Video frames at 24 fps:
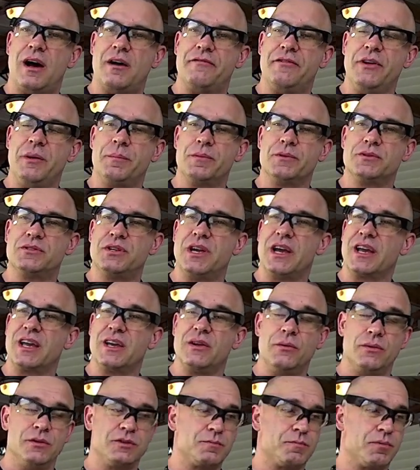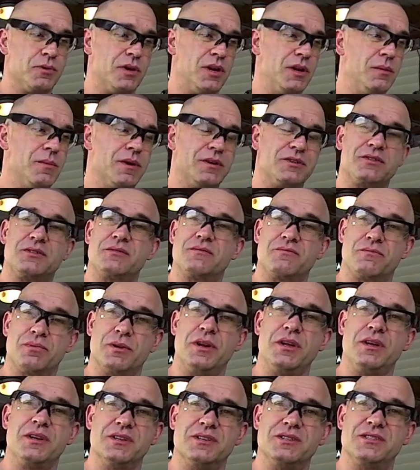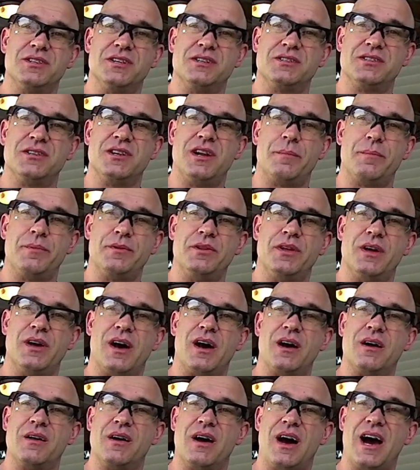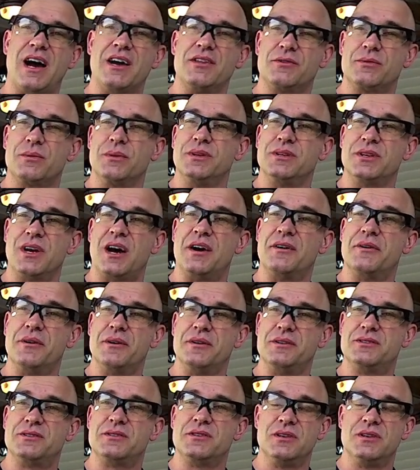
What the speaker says: Feet per second was pretty consistent up in the high 300s.